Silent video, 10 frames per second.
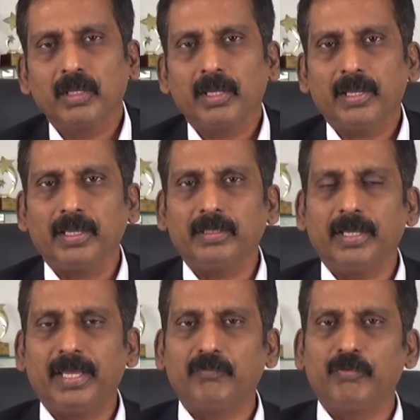and
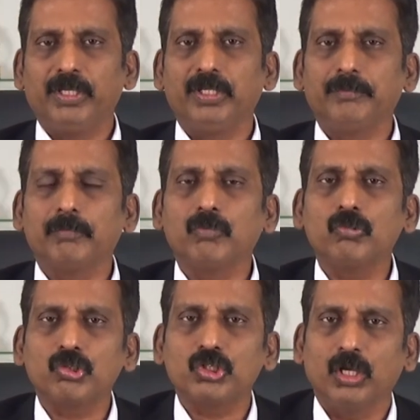every
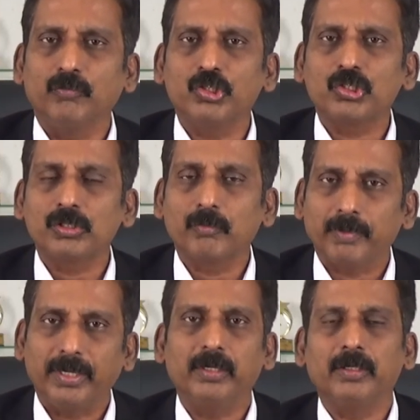service
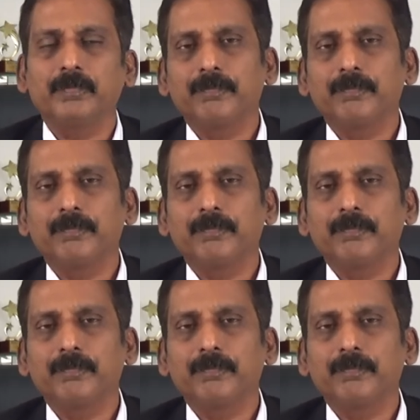rendered.